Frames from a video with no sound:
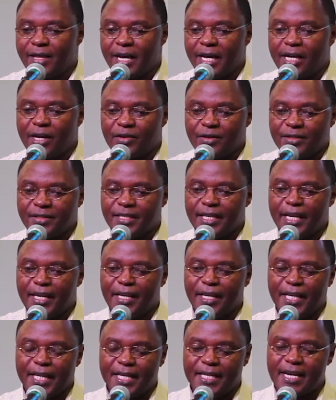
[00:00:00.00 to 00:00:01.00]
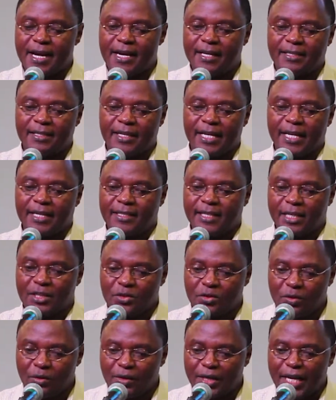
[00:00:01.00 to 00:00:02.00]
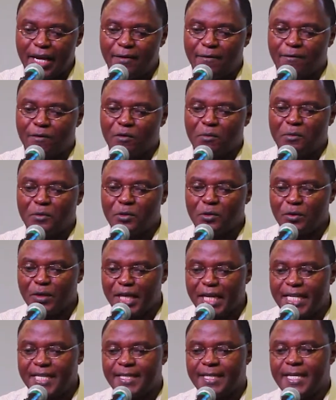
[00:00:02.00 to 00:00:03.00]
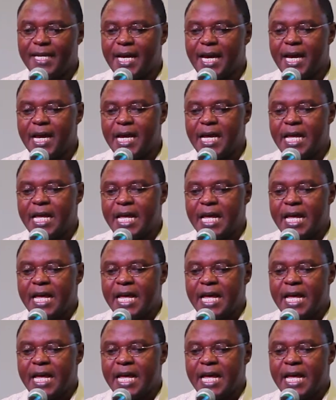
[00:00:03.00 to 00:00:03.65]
other Christian leaders like Tertullian from Tunisia.